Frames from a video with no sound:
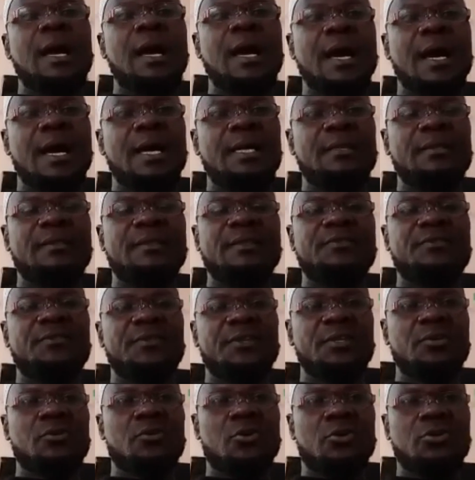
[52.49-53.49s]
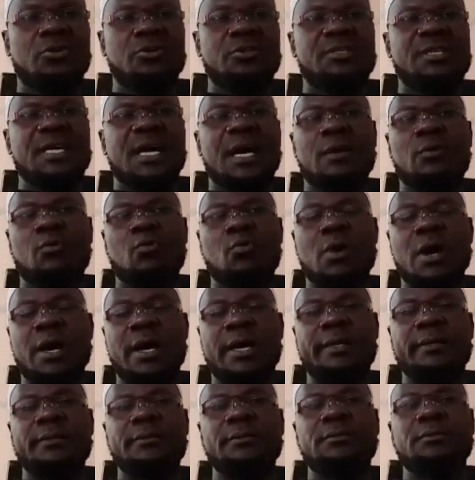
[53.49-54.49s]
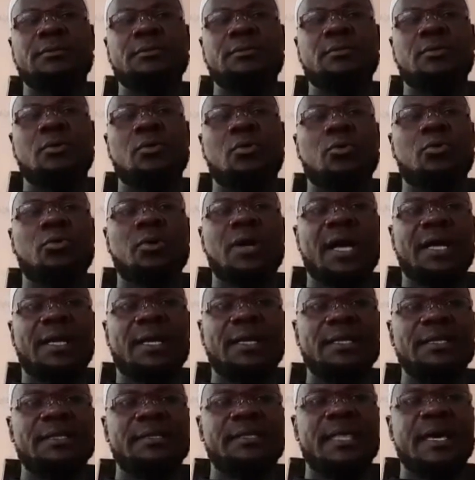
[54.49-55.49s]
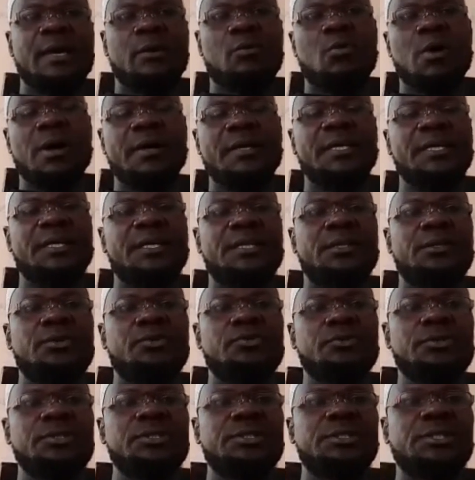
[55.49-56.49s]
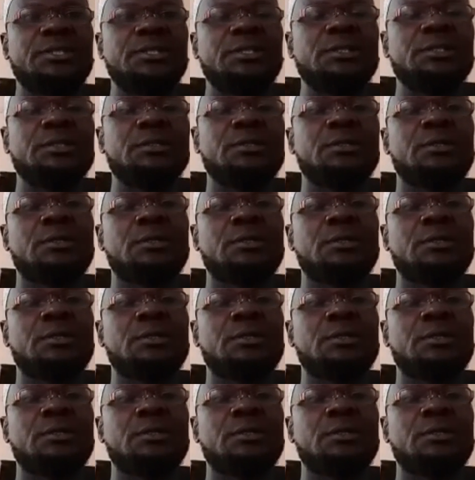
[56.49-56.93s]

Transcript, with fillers: and the three gods are one, or at least they are working in unity,